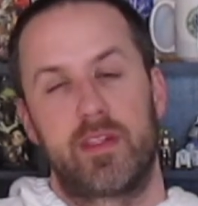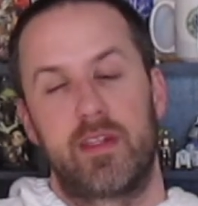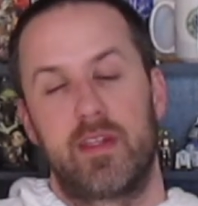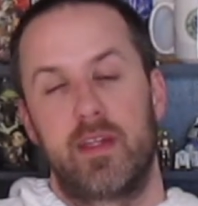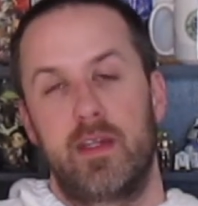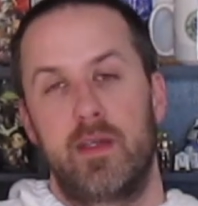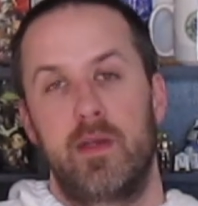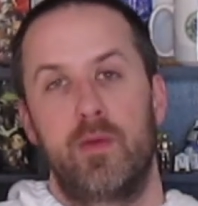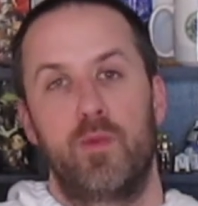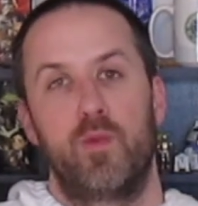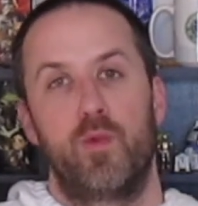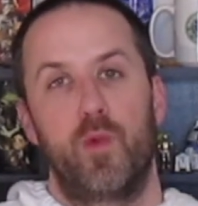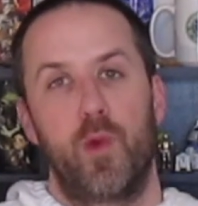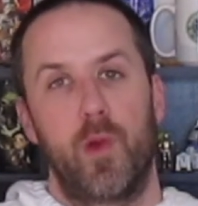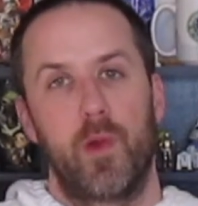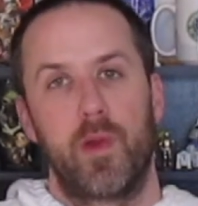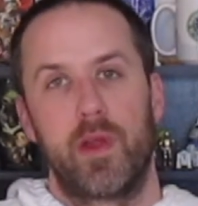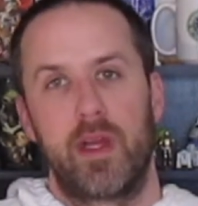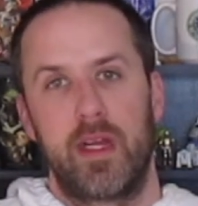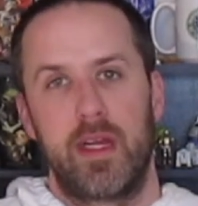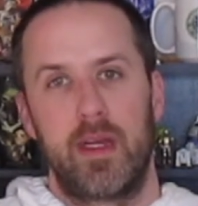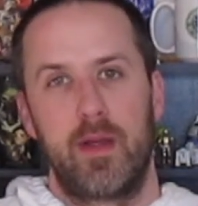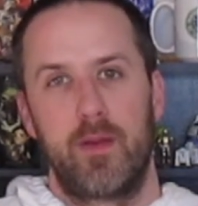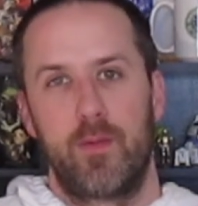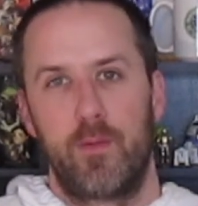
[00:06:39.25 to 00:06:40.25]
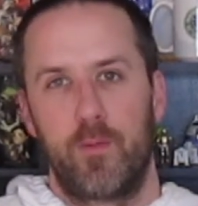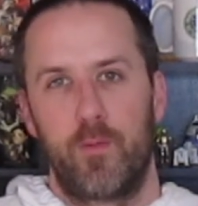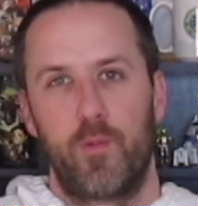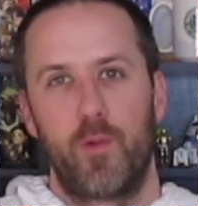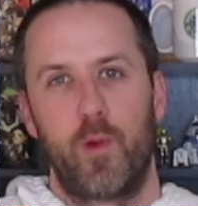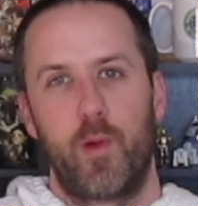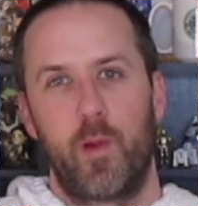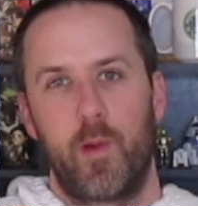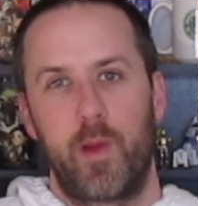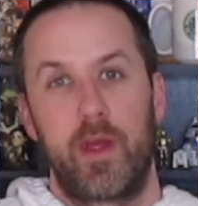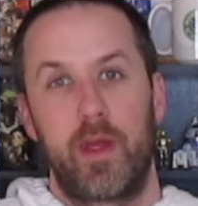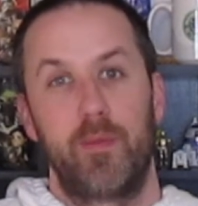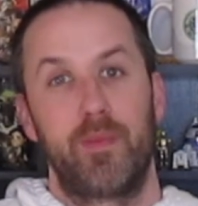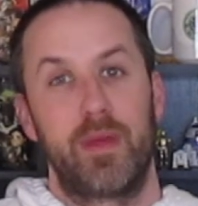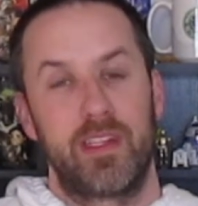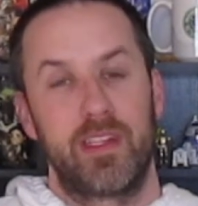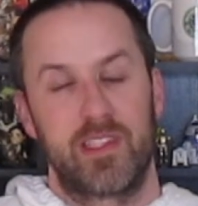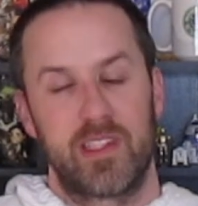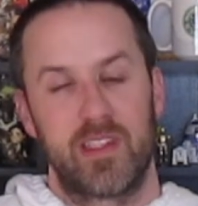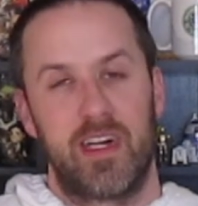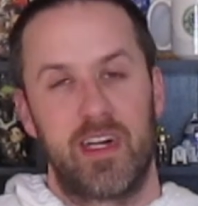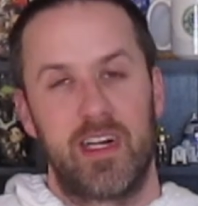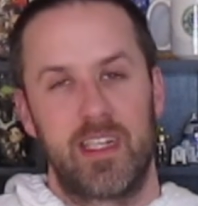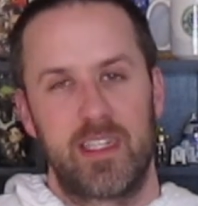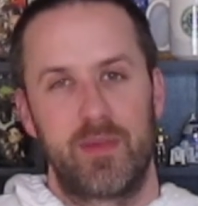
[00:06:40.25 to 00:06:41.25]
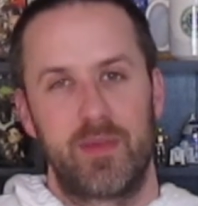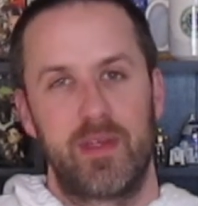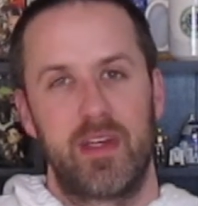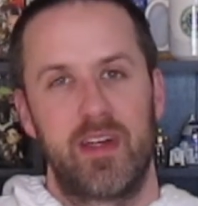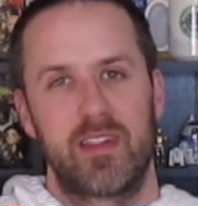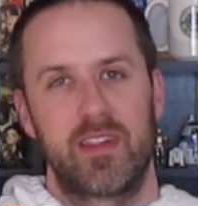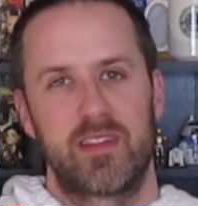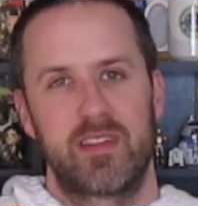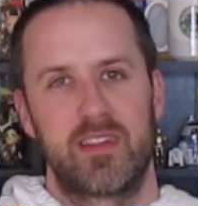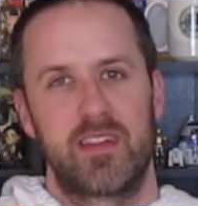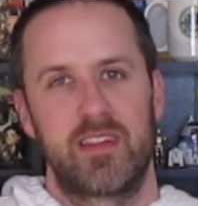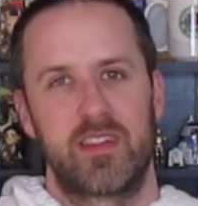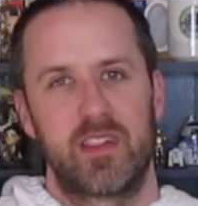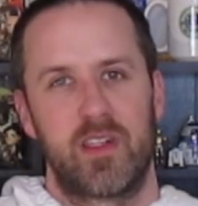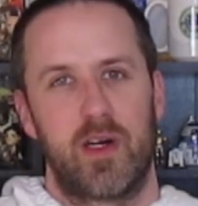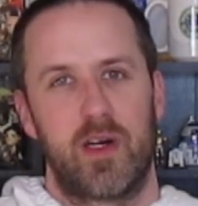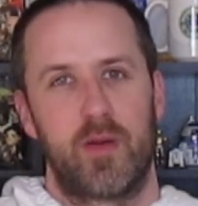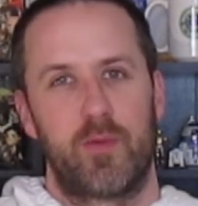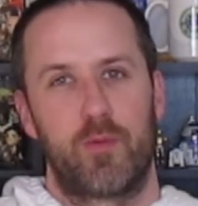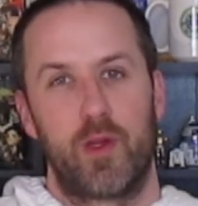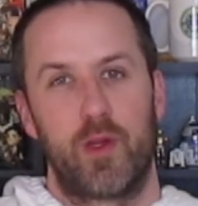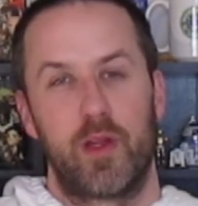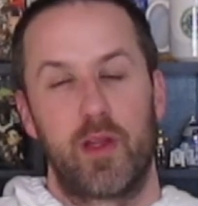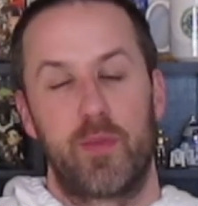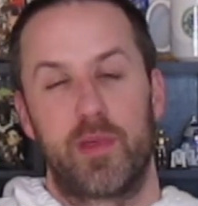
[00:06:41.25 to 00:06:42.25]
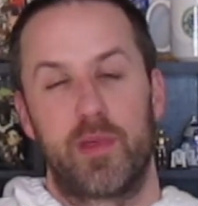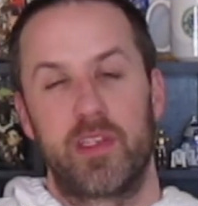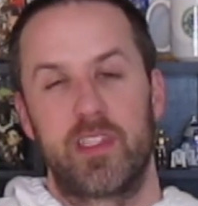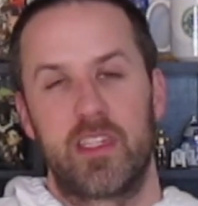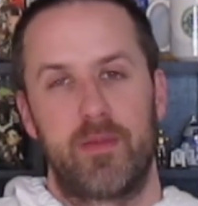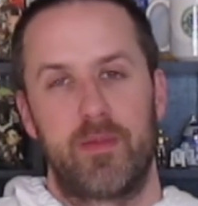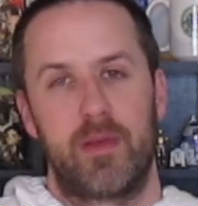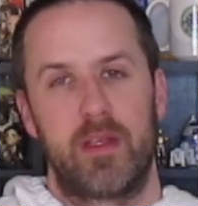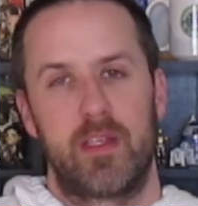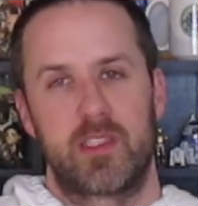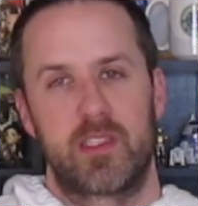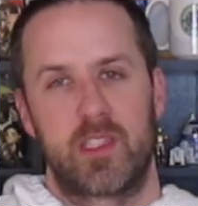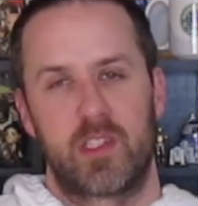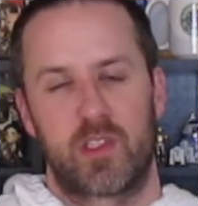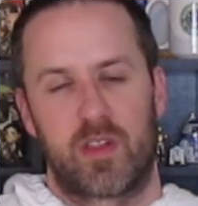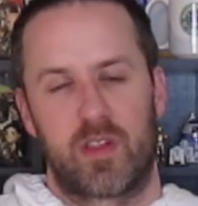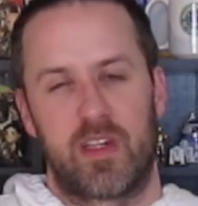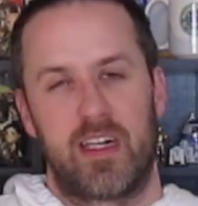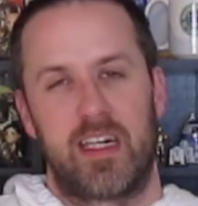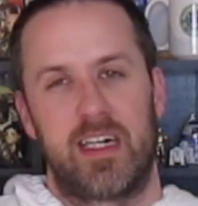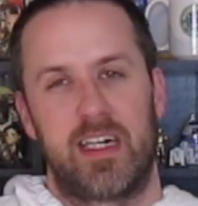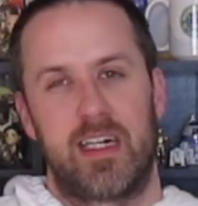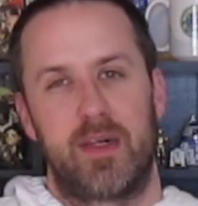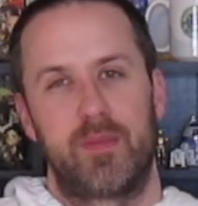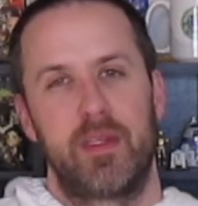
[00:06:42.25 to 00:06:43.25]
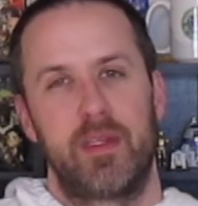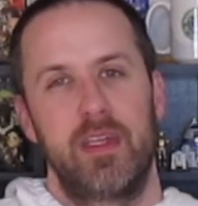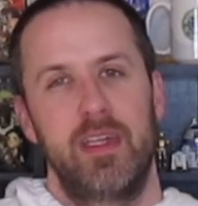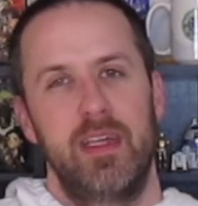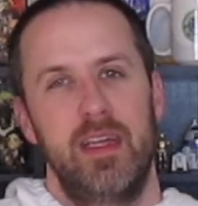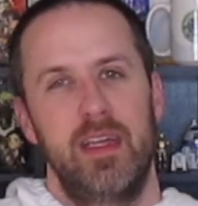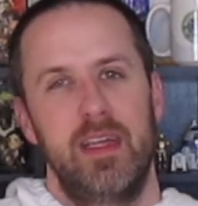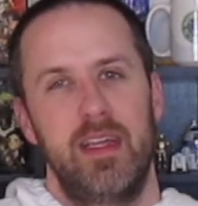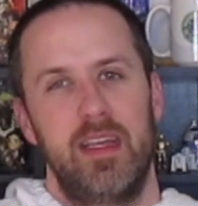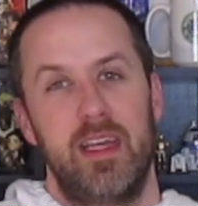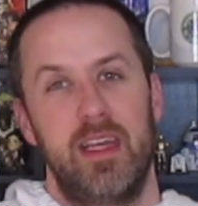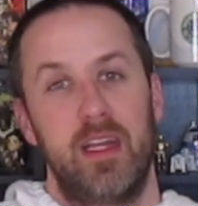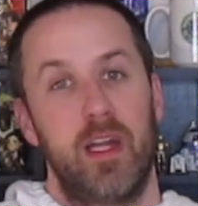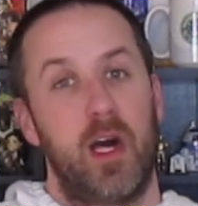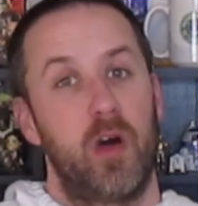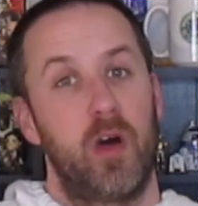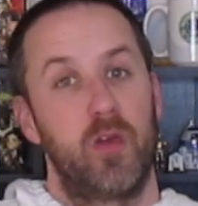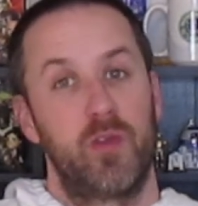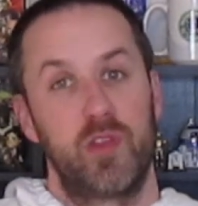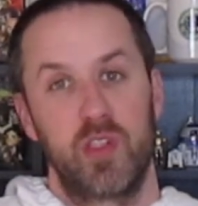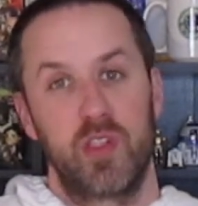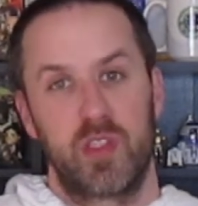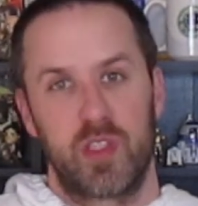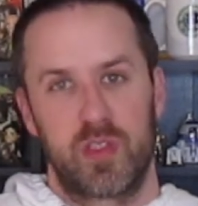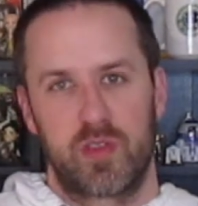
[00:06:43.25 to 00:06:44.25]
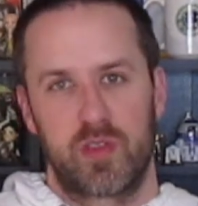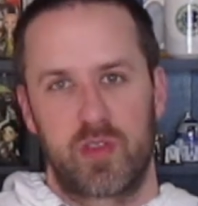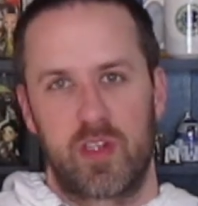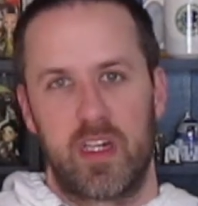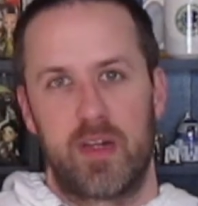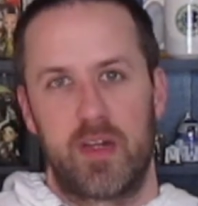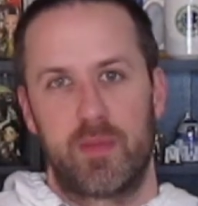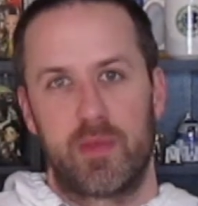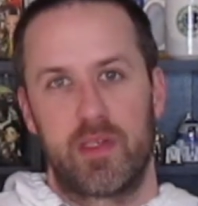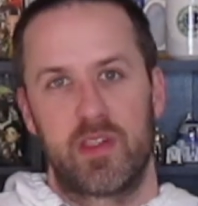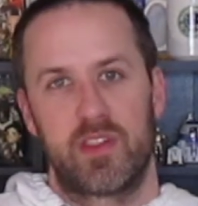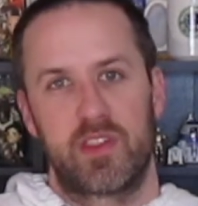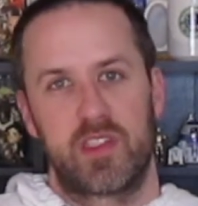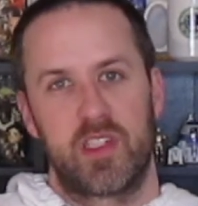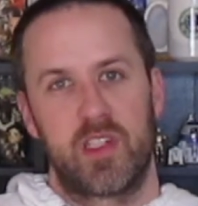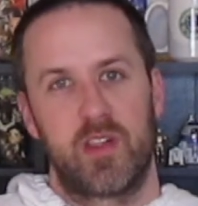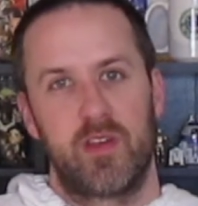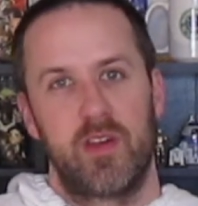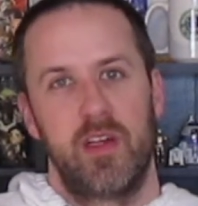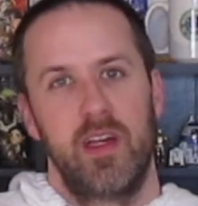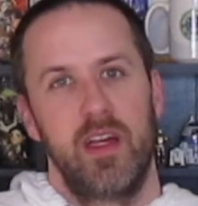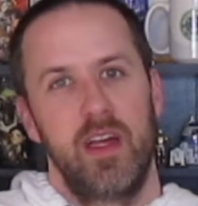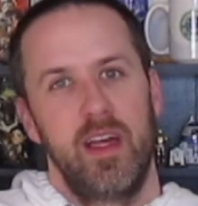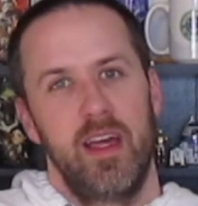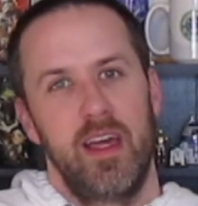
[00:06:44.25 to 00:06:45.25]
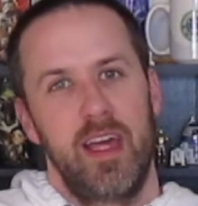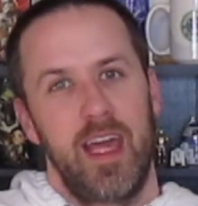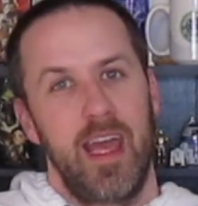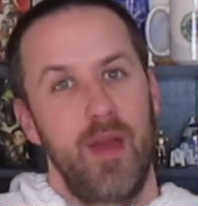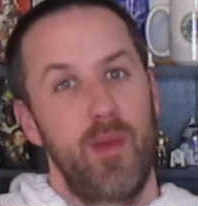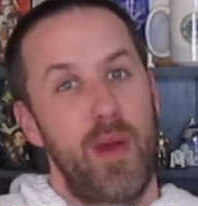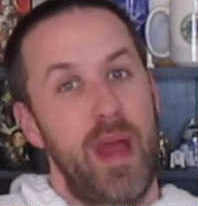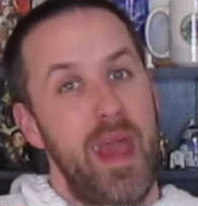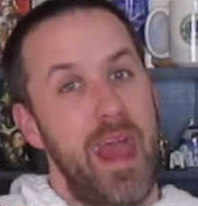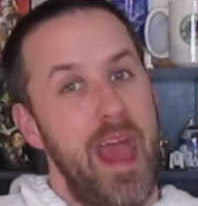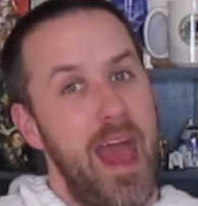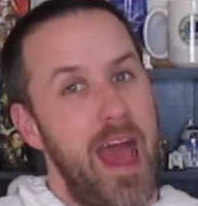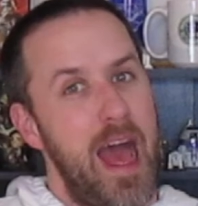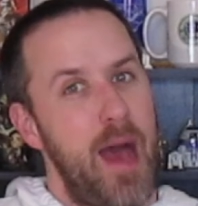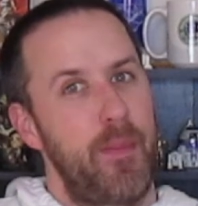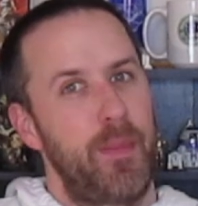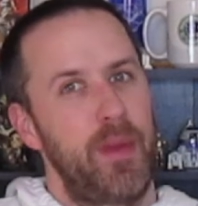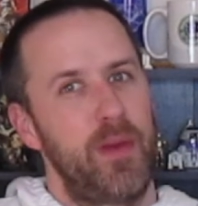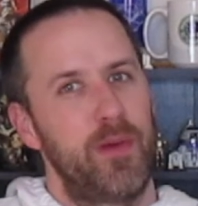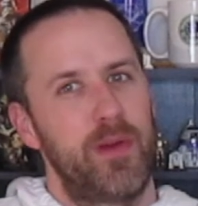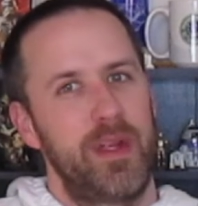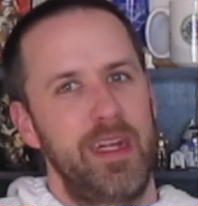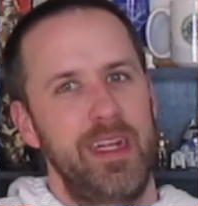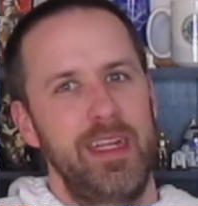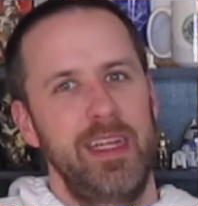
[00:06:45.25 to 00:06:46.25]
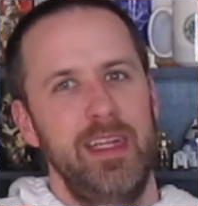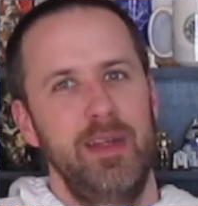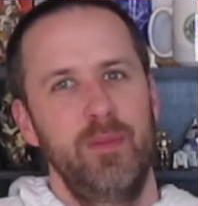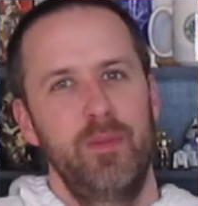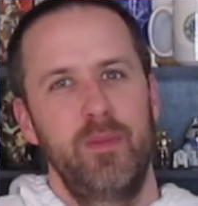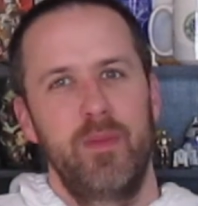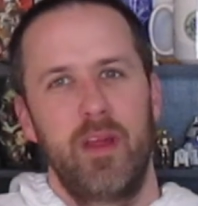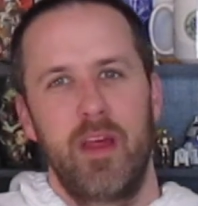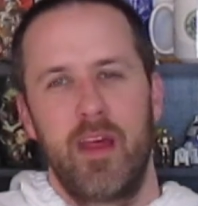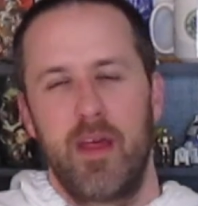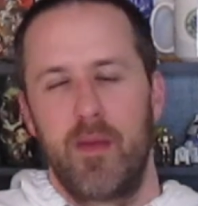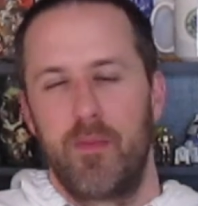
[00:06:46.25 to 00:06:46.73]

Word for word: It really, really means a lot to me, honestly. So I really appreciate everybody that subscribed and all new subscribers. So anyway, happy reading.